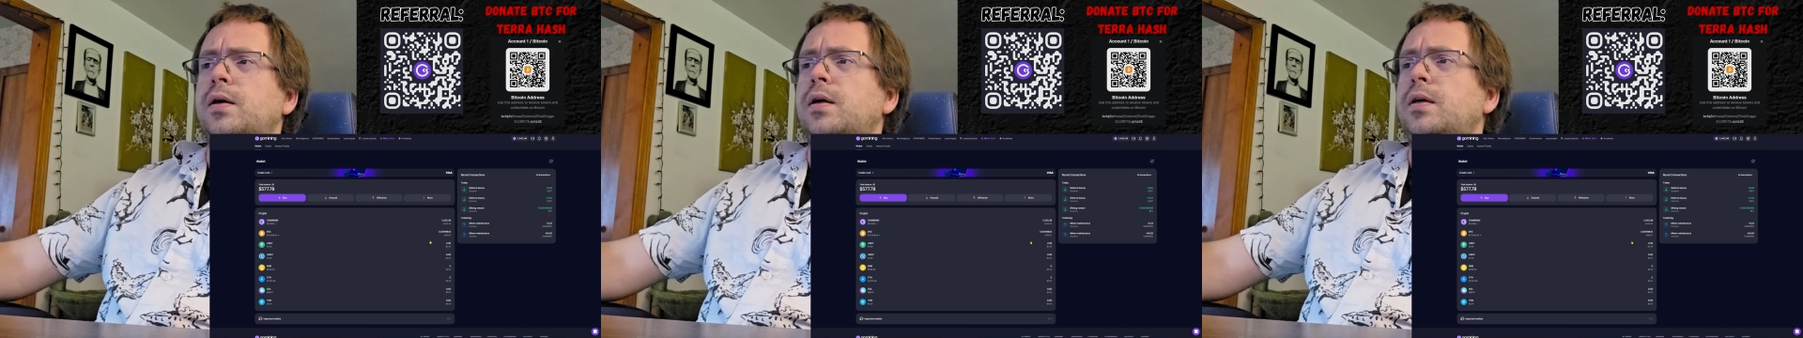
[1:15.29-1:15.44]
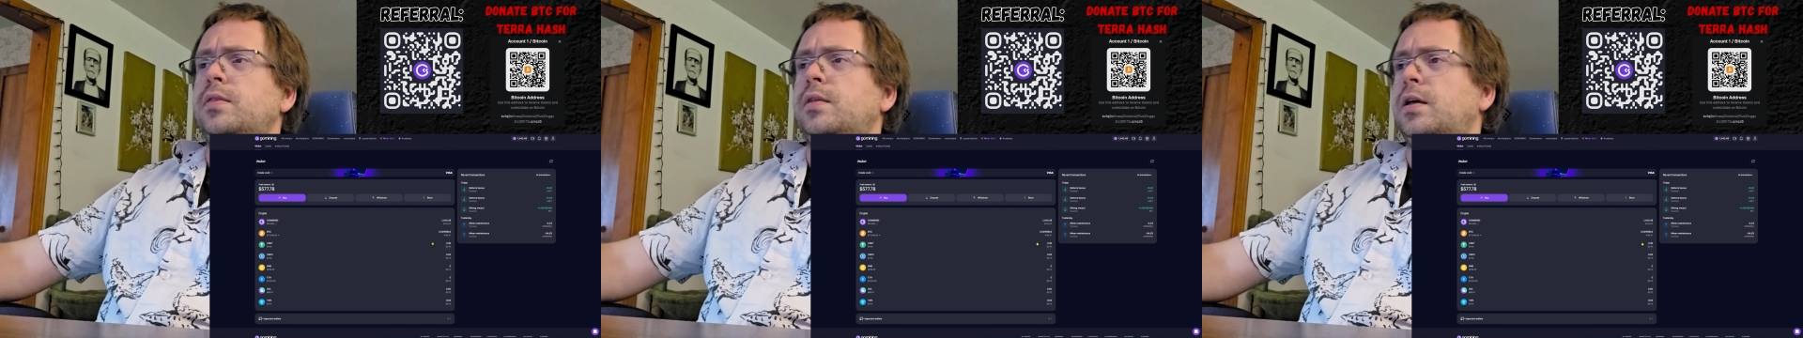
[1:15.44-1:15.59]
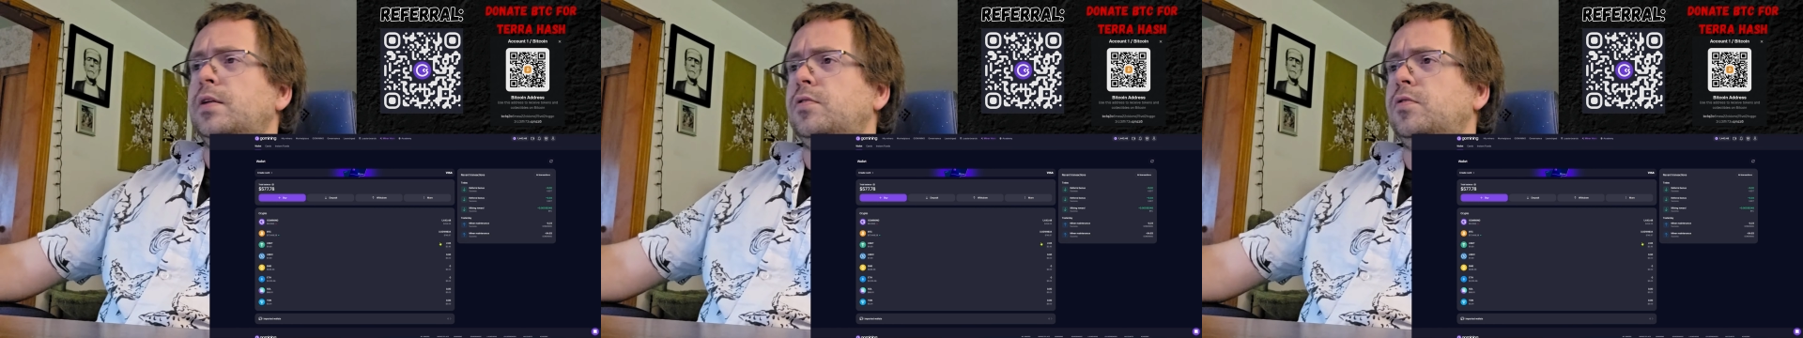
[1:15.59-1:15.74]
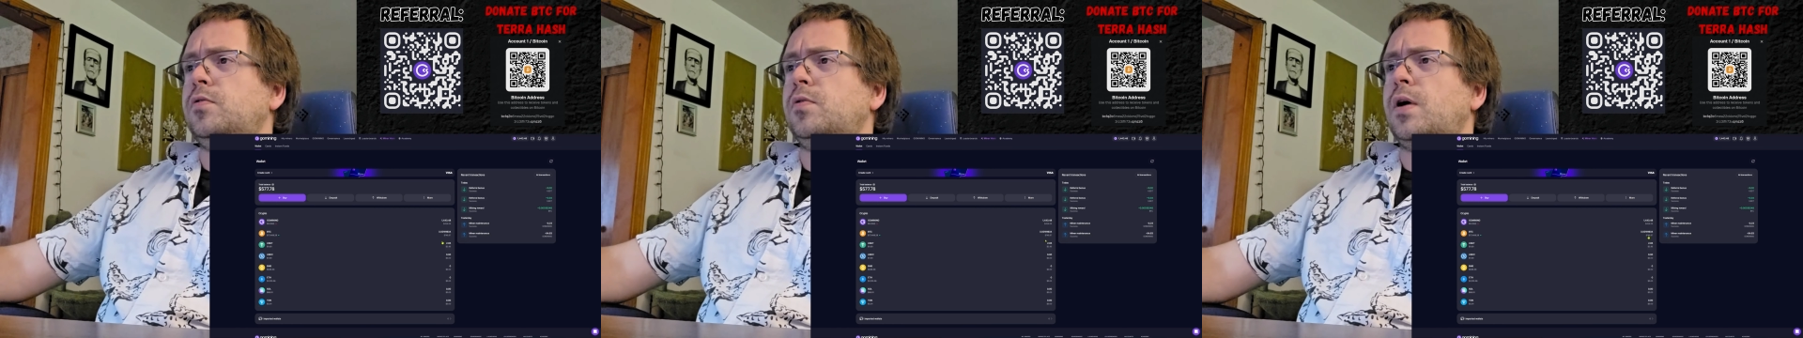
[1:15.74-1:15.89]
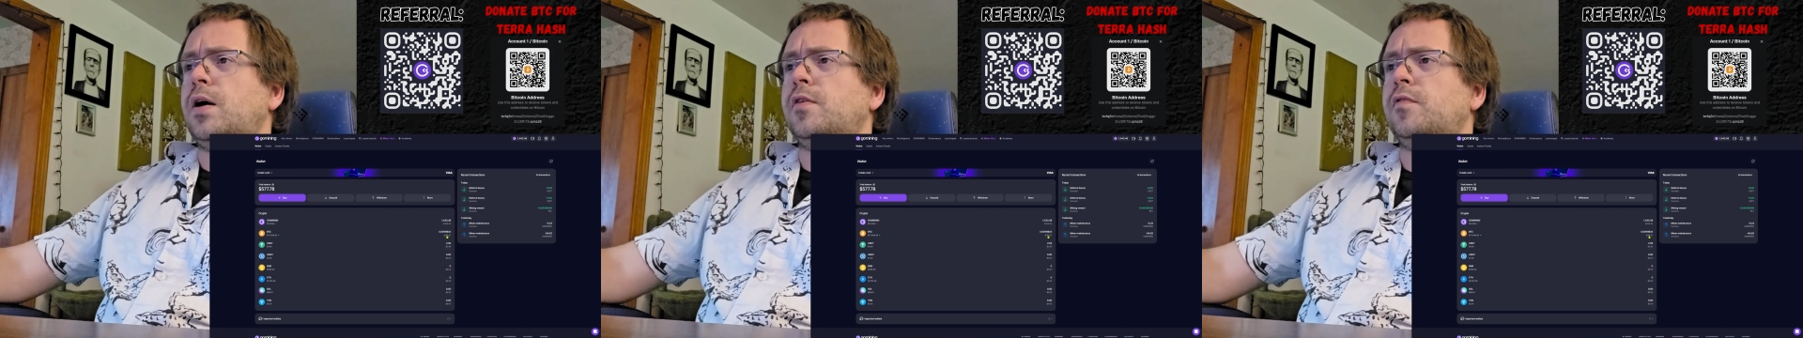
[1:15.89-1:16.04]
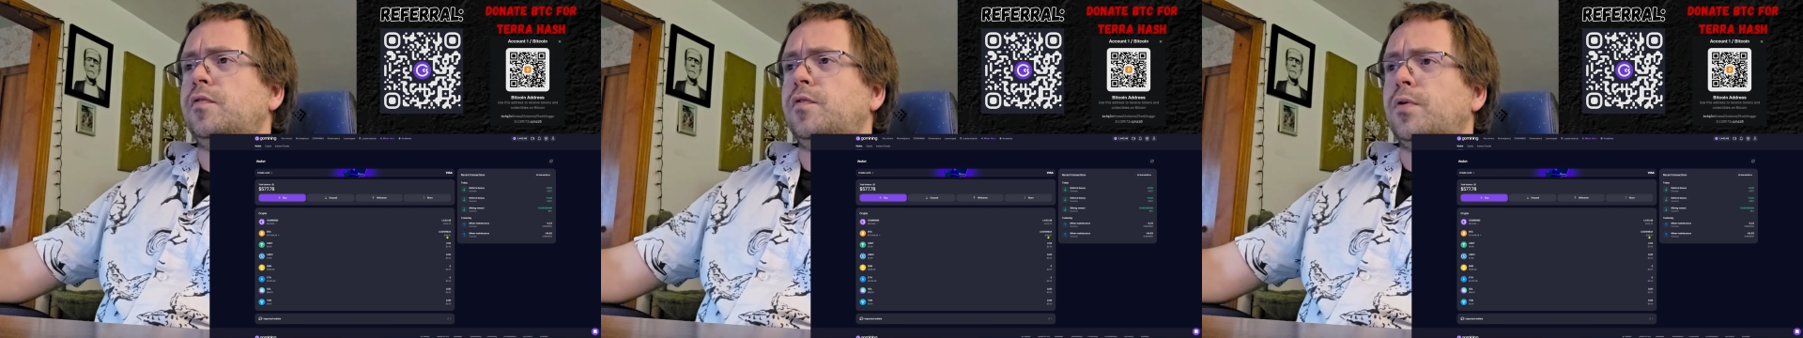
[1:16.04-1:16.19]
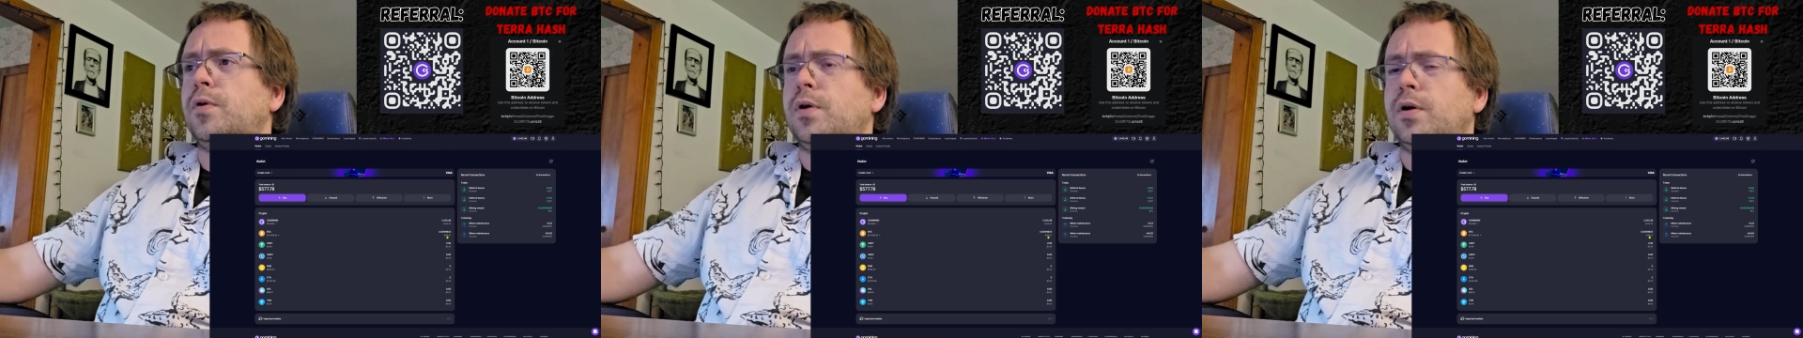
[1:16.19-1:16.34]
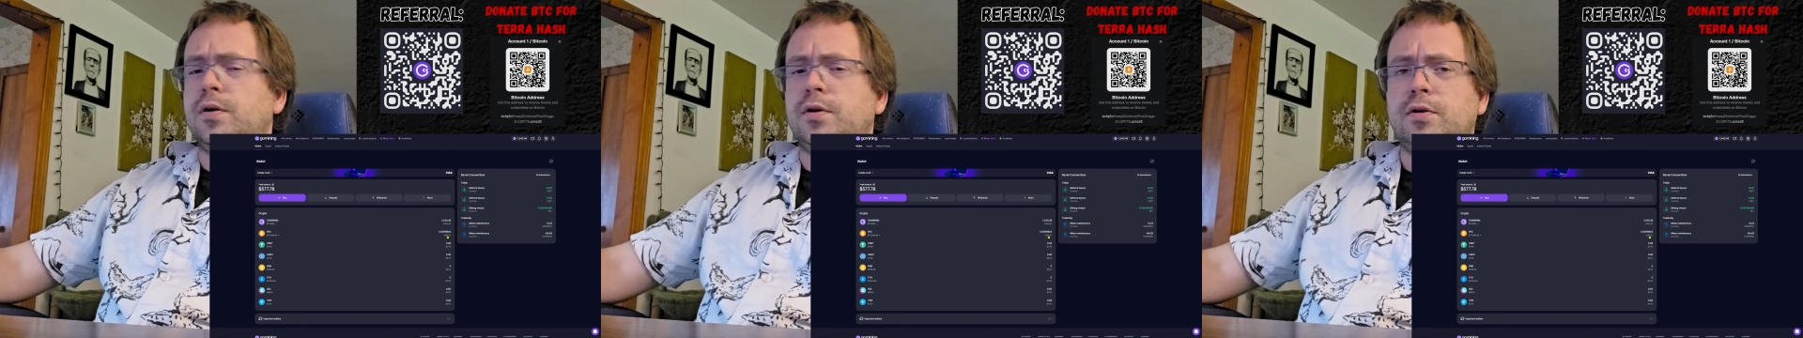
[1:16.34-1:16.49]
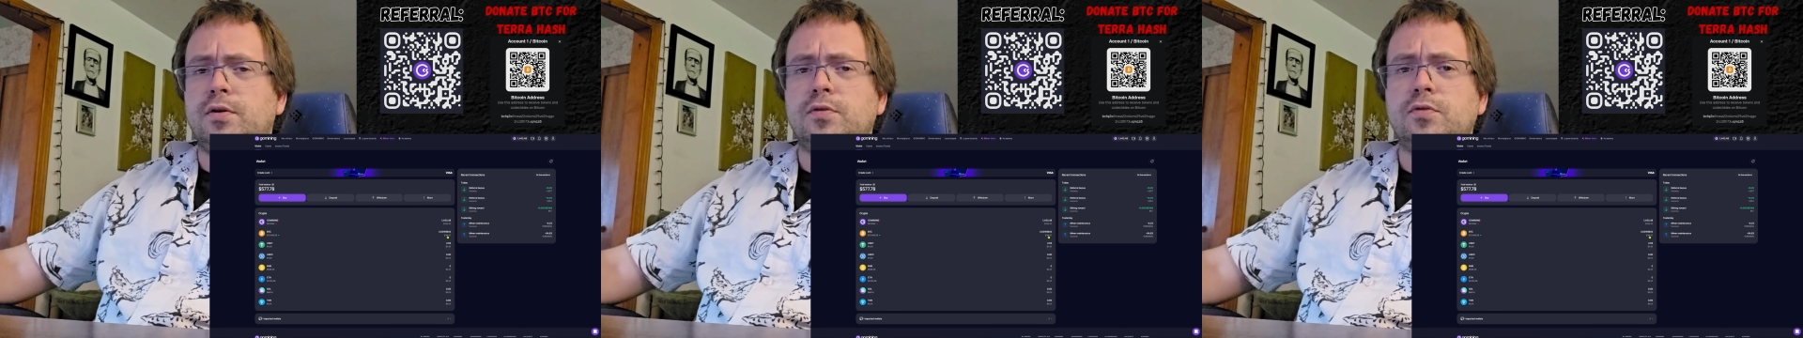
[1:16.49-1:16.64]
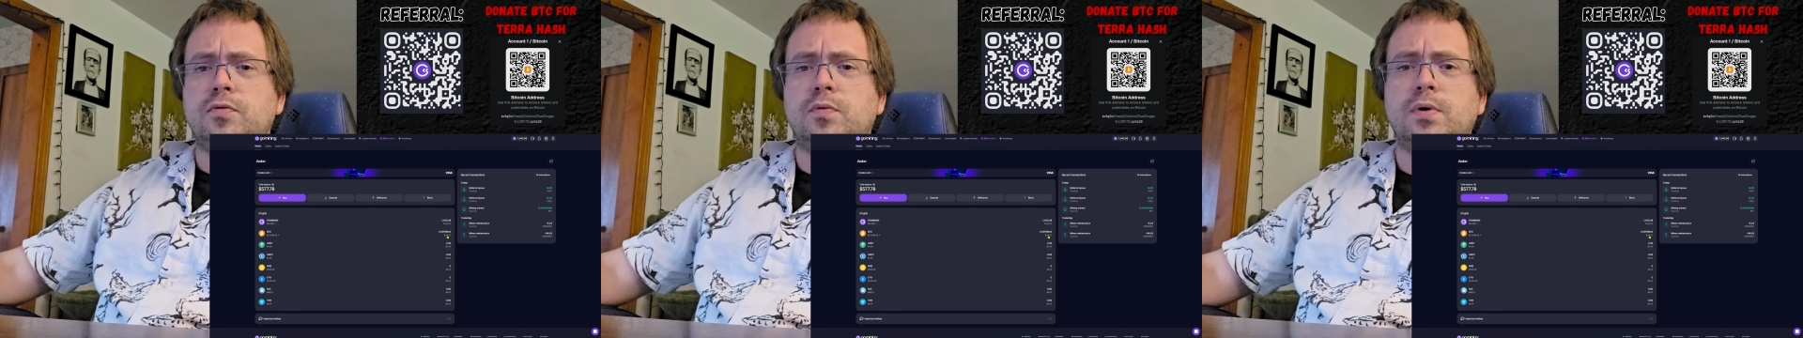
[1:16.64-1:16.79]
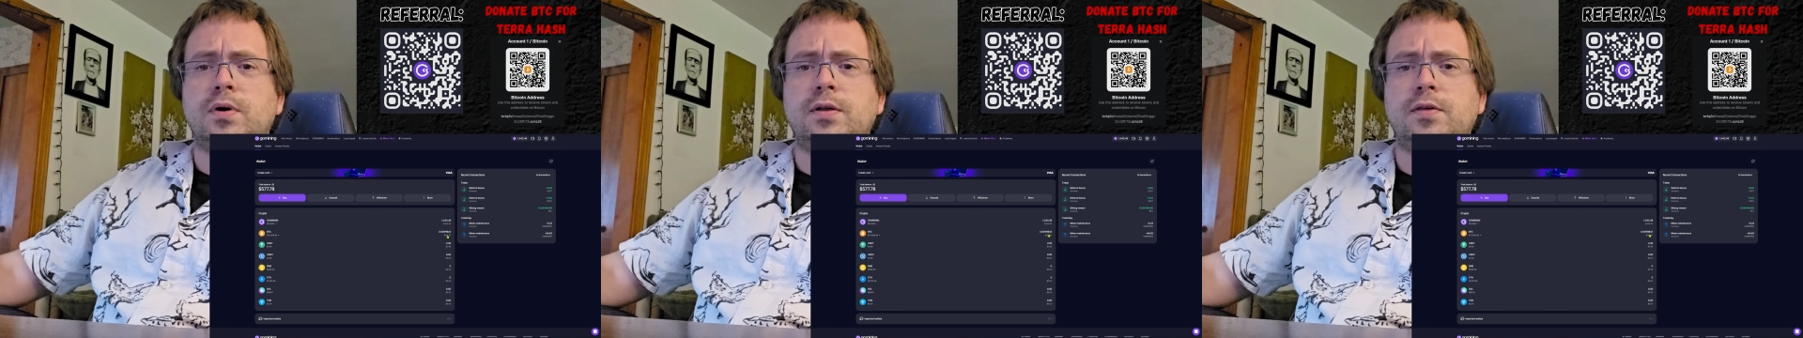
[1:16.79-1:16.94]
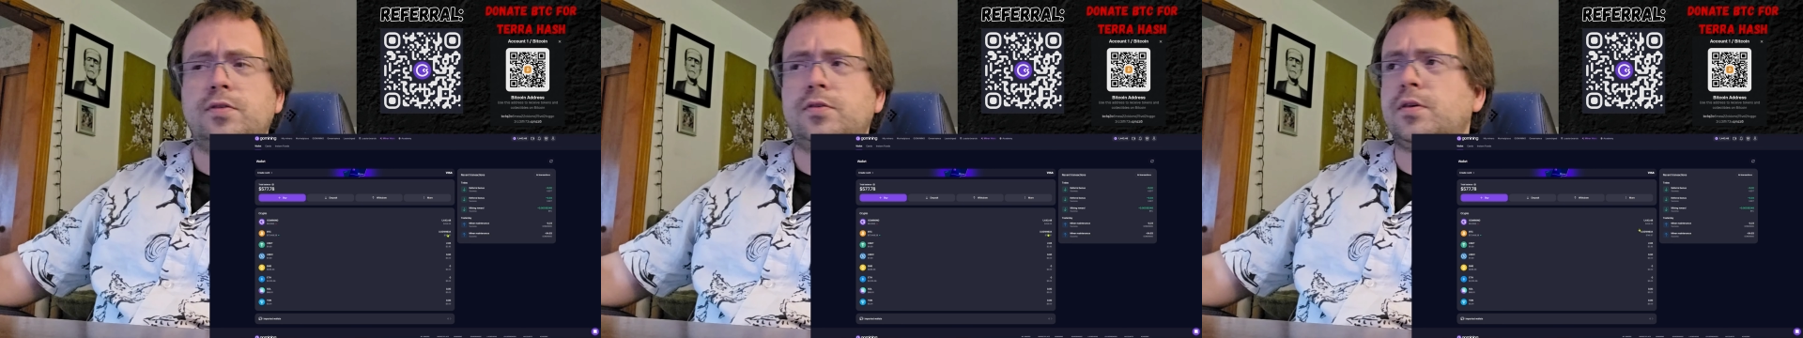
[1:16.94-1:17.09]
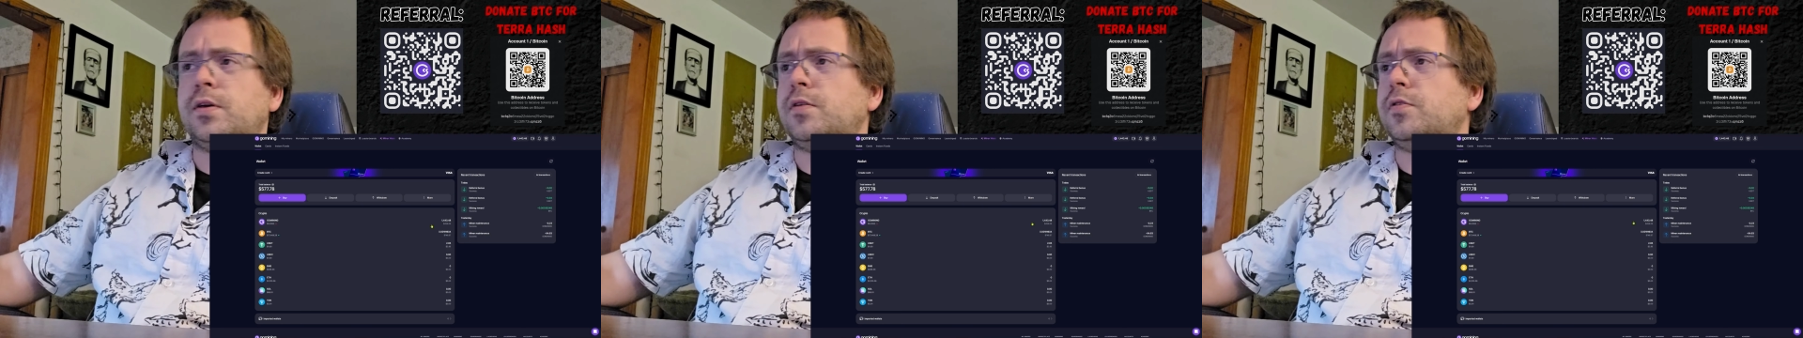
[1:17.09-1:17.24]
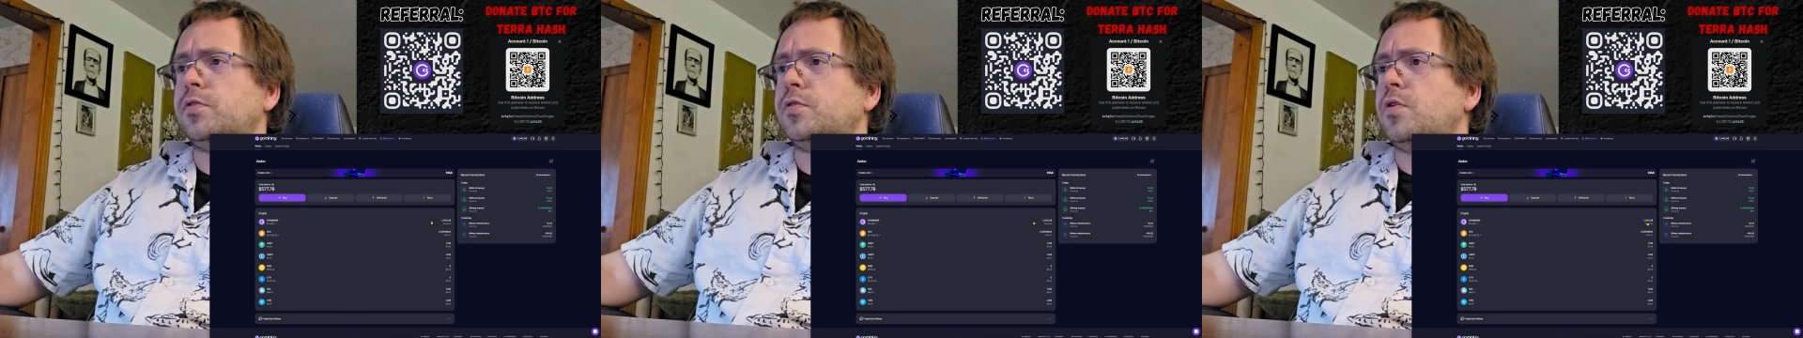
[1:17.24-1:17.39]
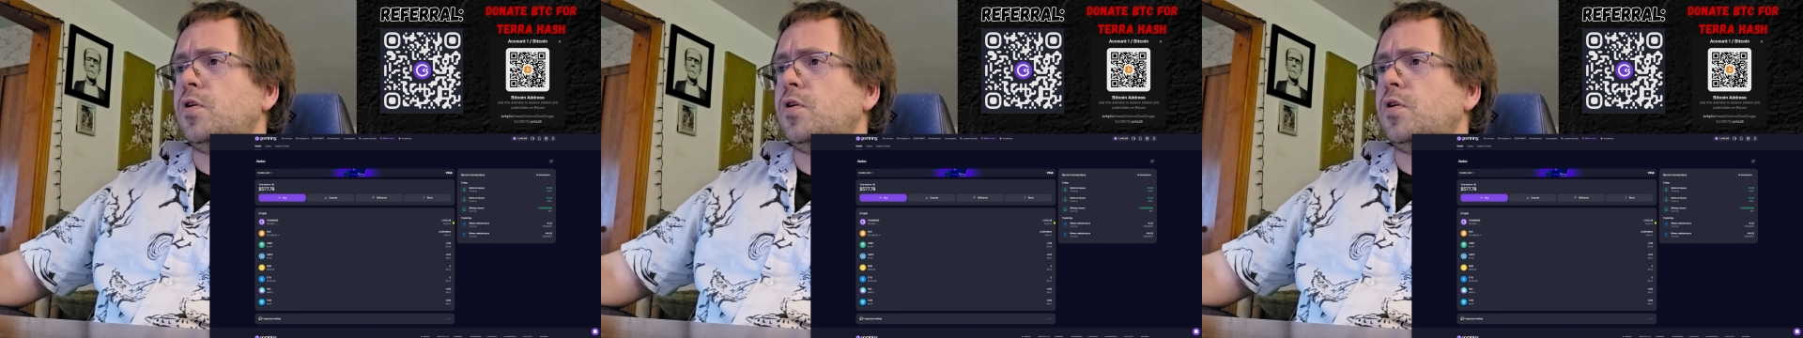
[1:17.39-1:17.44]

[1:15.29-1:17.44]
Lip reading: and I do have 426